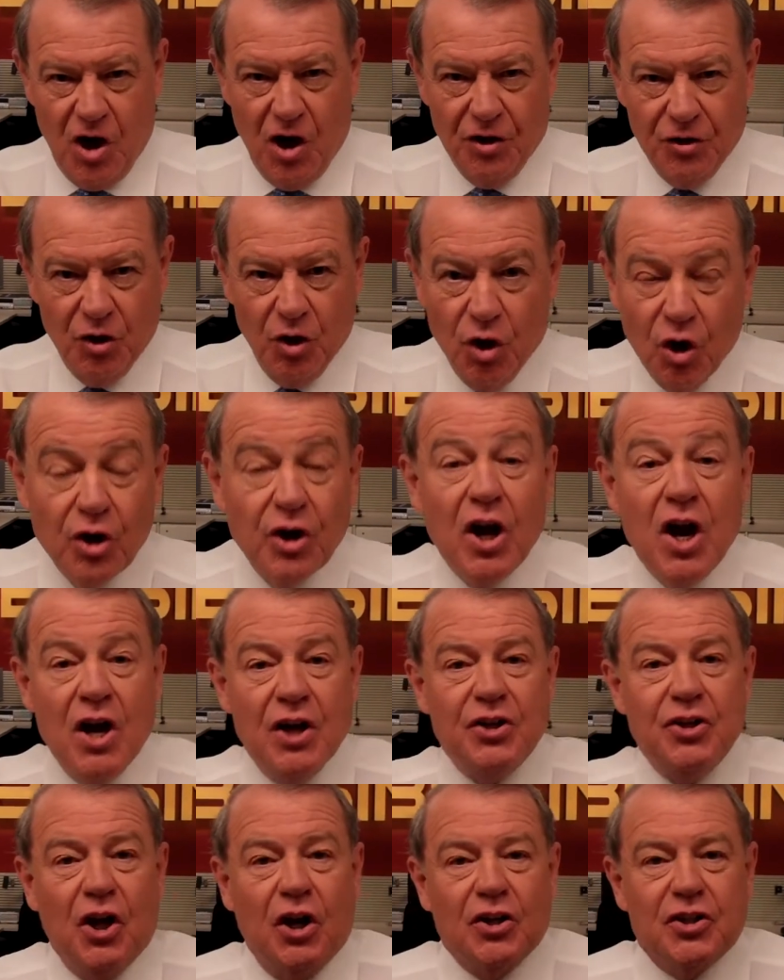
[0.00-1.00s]
on the hook,
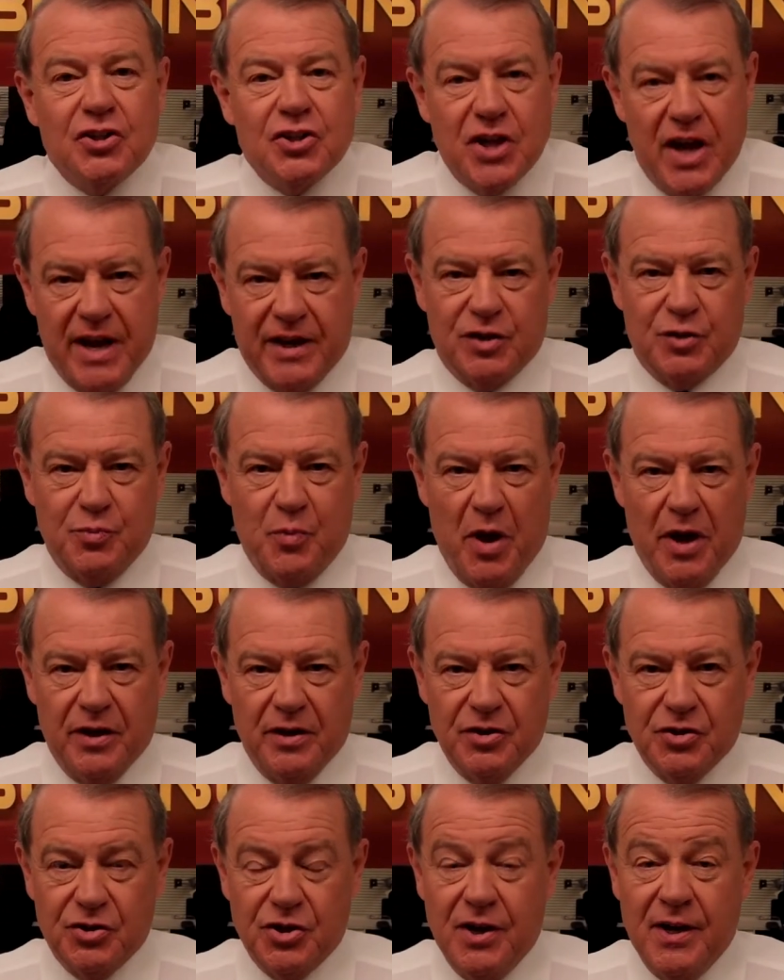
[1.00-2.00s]
not
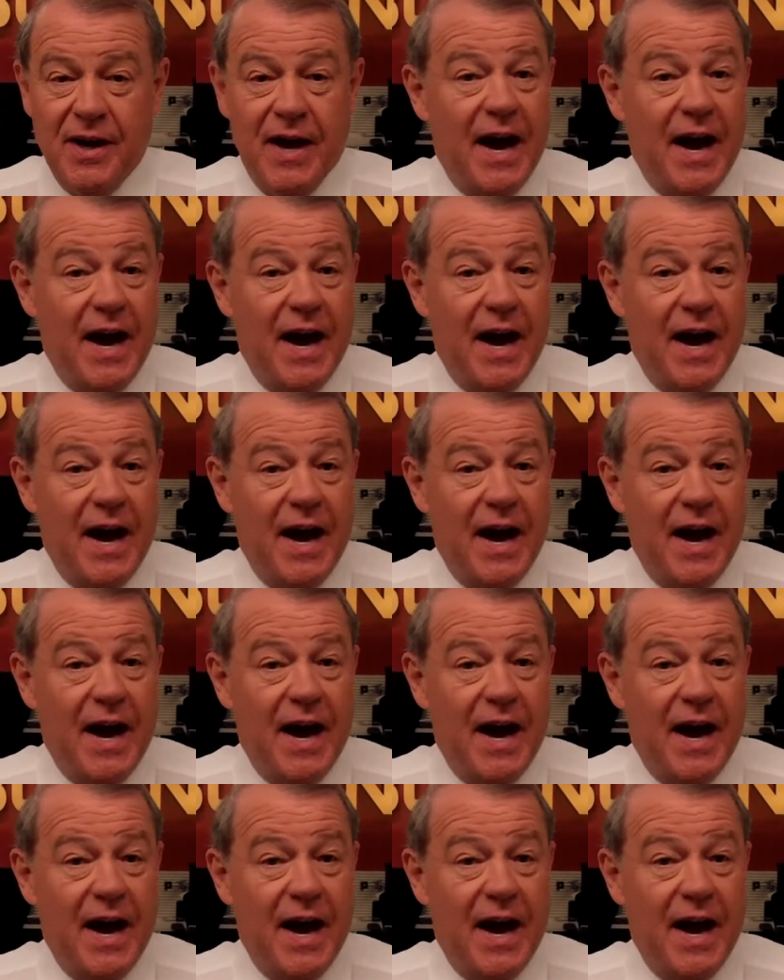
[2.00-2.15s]
taxpayers.